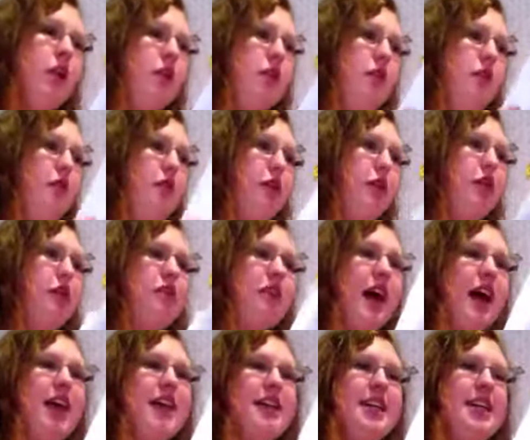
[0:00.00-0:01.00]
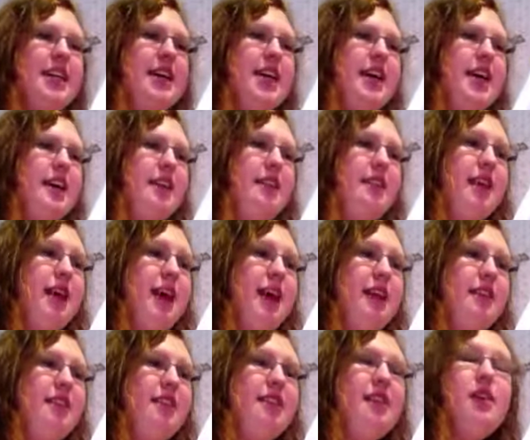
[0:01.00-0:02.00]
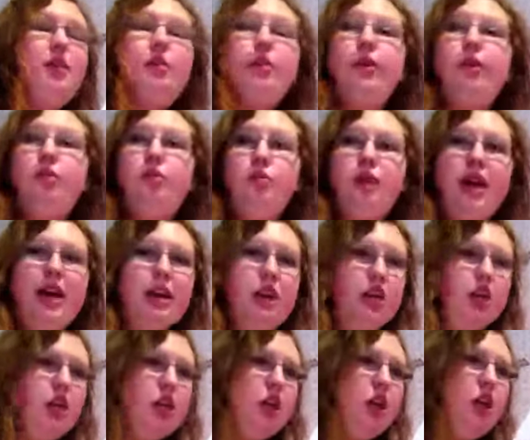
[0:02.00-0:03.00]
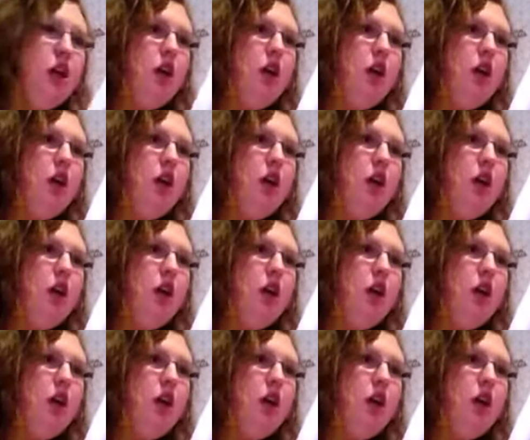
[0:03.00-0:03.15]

The first idea is a sequin witch